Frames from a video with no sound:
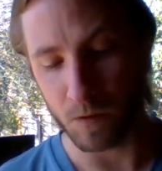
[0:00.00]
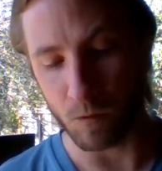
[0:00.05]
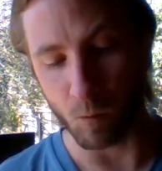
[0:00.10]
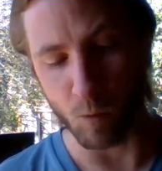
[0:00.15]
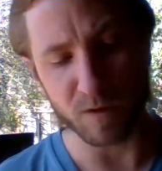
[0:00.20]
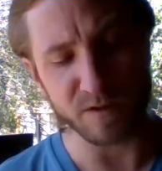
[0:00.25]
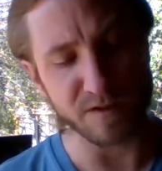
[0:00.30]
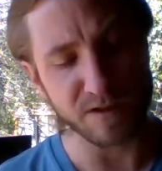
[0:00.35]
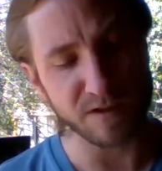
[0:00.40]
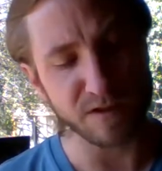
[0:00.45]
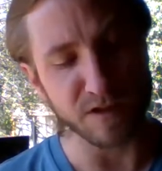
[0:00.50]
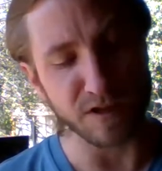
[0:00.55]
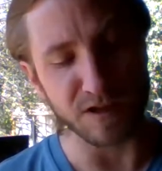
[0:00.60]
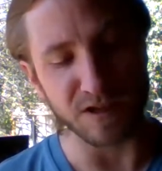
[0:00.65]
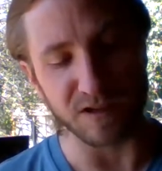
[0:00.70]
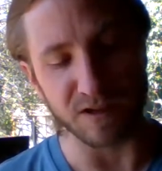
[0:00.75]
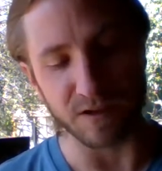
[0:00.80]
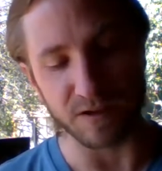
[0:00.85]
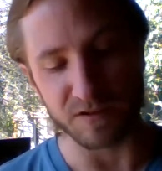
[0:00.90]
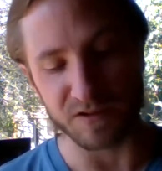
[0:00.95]
Once
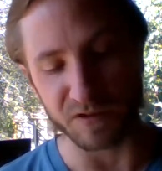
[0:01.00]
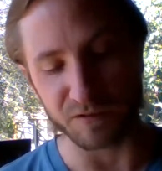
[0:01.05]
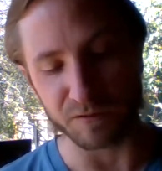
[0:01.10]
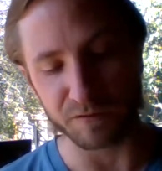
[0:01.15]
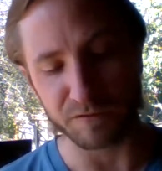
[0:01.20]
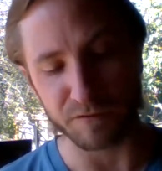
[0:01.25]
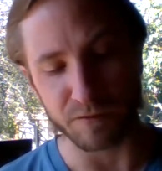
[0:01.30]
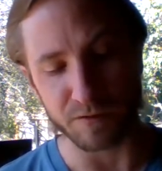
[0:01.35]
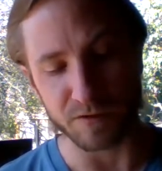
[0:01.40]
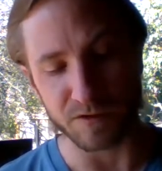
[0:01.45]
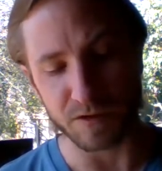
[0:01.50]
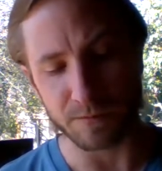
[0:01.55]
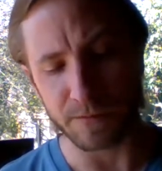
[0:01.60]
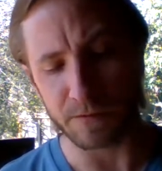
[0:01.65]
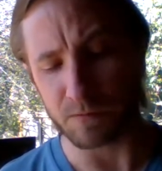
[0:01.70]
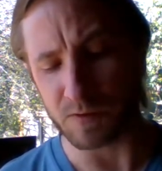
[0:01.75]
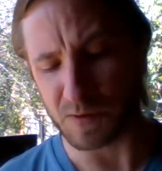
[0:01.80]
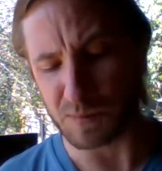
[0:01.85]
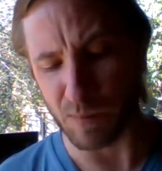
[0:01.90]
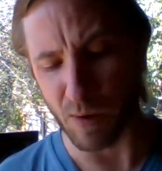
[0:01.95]
seen, it is inferred to be
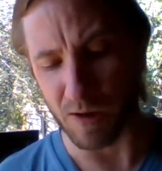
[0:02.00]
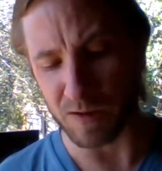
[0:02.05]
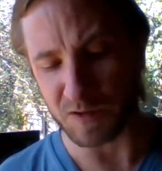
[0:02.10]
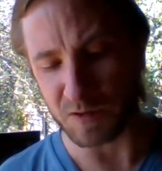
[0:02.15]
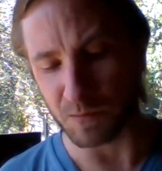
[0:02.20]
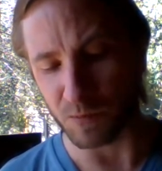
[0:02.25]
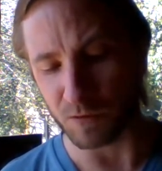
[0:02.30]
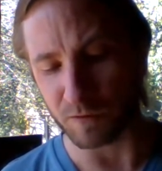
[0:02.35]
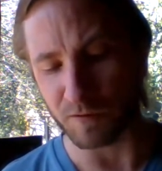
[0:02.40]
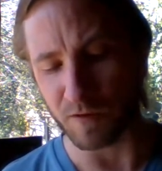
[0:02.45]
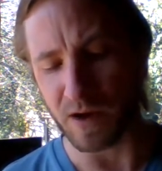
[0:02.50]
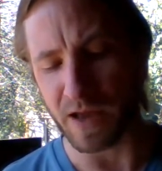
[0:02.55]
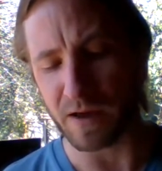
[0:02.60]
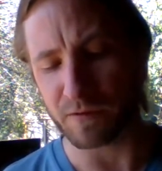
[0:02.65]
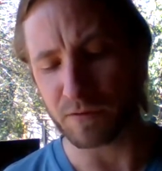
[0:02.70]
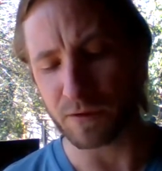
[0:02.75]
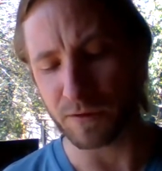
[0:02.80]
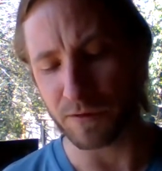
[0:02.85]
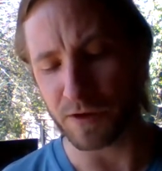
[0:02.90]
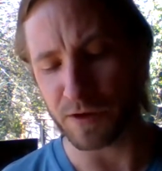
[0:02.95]
responsible for
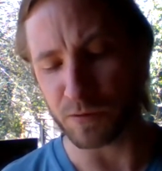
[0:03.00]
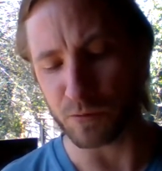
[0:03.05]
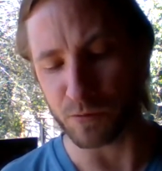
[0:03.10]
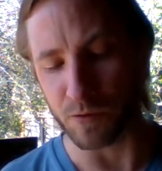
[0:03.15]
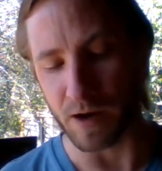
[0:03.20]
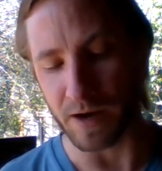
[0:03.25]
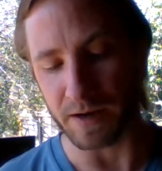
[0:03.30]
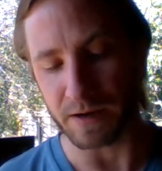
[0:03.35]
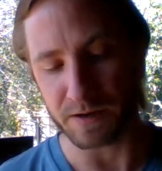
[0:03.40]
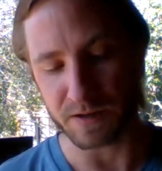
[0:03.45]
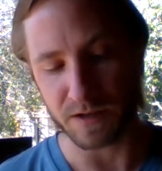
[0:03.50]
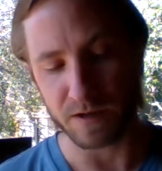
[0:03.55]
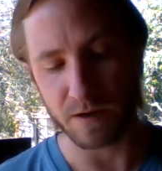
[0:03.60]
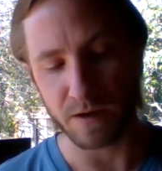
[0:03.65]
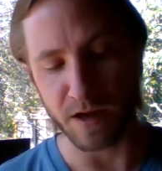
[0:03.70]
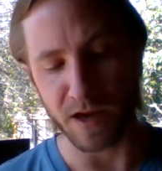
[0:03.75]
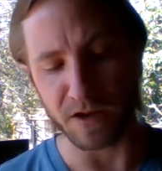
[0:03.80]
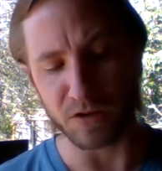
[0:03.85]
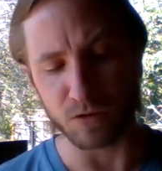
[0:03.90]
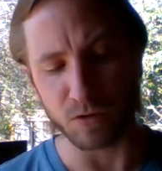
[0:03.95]
everything right
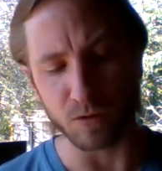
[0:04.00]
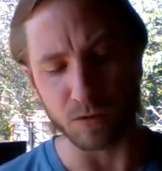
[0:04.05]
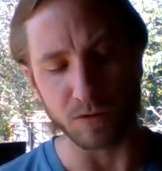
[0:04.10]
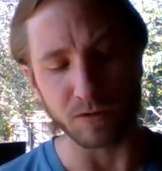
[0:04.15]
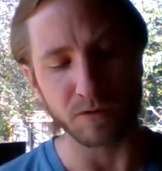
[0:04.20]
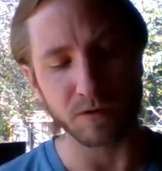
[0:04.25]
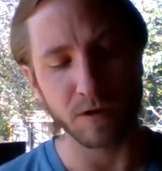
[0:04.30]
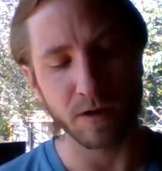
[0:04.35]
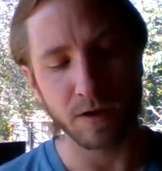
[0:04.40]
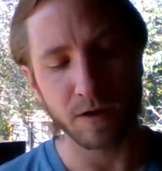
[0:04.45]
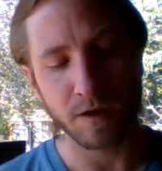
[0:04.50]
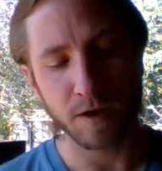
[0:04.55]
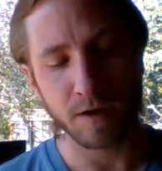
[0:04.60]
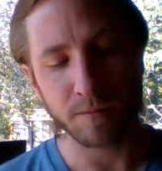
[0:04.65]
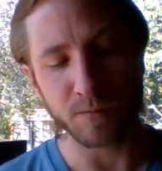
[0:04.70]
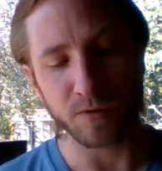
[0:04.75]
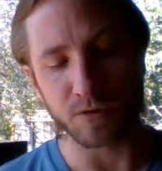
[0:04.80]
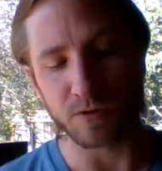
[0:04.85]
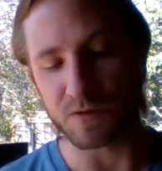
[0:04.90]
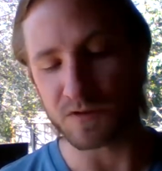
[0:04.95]
and good,
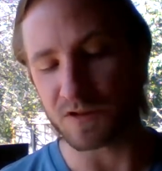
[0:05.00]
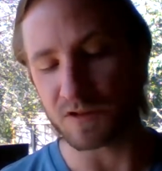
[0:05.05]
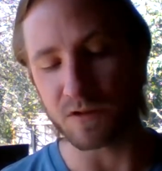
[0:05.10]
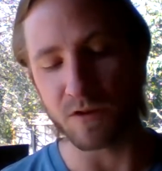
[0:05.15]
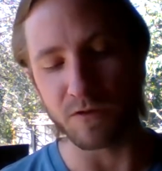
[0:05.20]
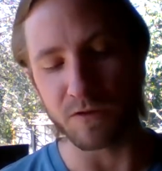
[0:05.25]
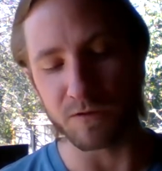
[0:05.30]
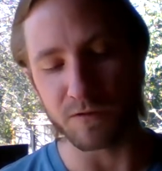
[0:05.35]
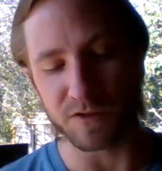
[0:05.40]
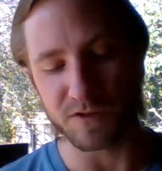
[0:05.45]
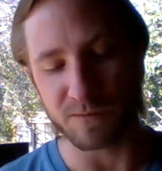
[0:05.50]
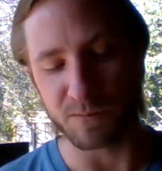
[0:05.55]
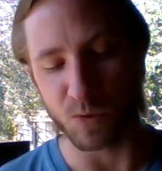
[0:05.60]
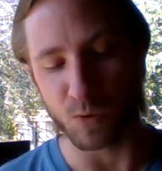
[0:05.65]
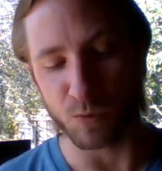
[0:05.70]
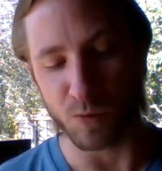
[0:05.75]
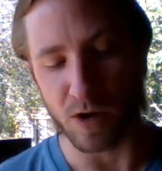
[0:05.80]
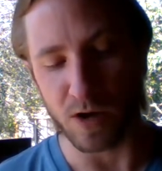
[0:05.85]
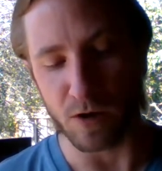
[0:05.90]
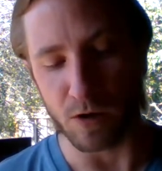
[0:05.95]
producing in the
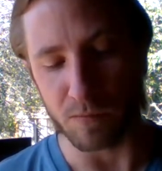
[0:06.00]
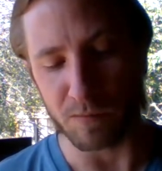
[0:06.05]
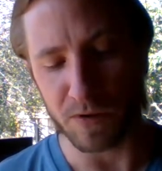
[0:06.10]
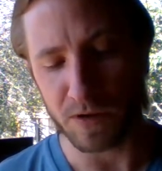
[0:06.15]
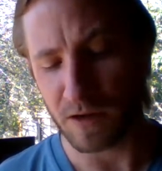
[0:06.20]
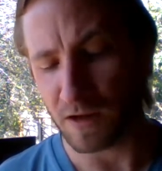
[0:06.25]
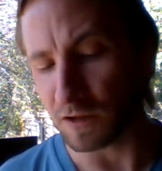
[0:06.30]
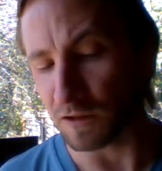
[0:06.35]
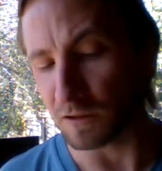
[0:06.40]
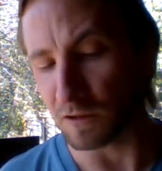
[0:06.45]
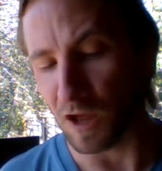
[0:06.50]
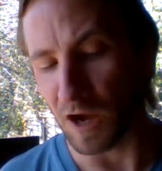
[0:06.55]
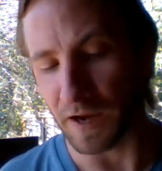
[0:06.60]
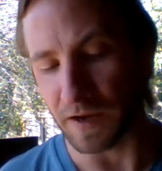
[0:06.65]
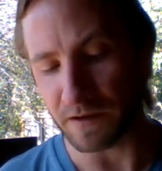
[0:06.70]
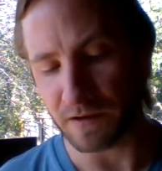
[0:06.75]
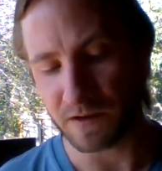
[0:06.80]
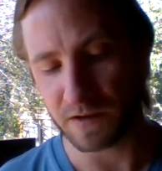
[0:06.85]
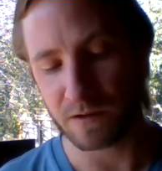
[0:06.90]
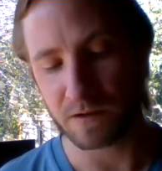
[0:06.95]
visible realm
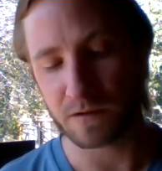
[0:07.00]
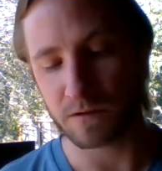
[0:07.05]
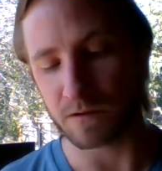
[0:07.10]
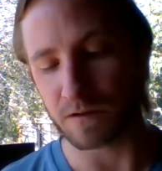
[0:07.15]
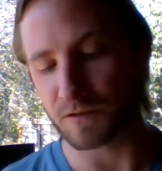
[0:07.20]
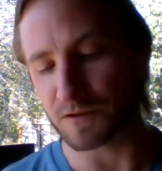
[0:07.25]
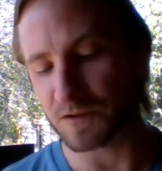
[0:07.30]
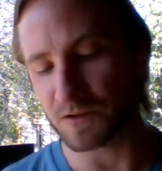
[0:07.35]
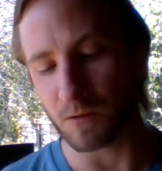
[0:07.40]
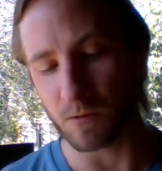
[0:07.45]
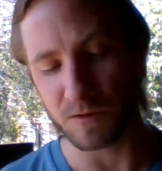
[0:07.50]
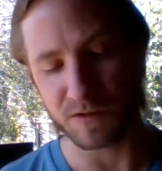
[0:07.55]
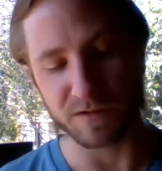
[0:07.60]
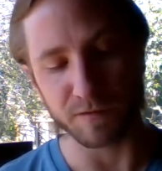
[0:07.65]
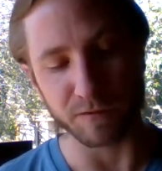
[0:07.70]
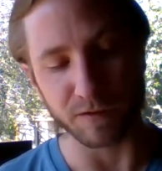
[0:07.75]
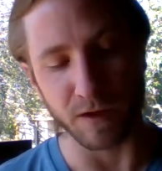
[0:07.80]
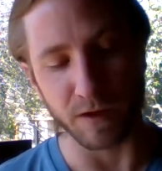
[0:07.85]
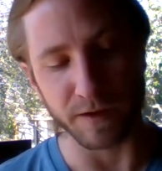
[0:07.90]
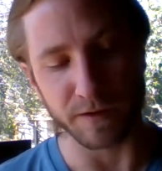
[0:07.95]
light and the source
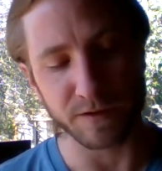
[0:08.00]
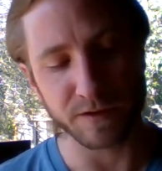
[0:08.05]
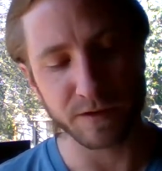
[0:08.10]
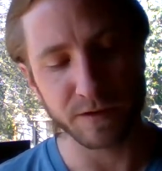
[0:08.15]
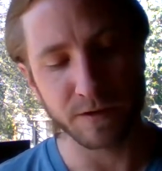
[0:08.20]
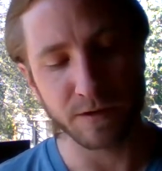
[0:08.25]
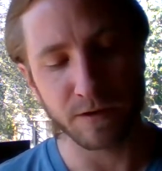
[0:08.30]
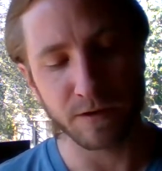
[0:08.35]
of light,